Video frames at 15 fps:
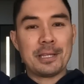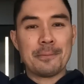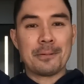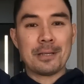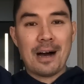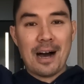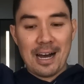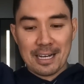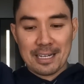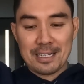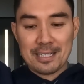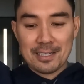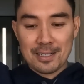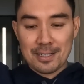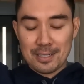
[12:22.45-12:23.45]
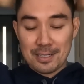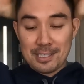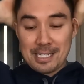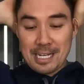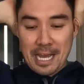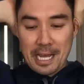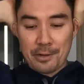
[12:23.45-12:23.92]
the block
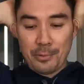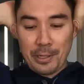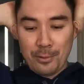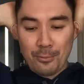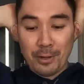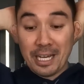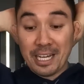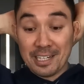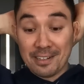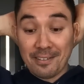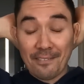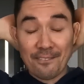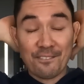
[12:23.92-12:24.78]
and we win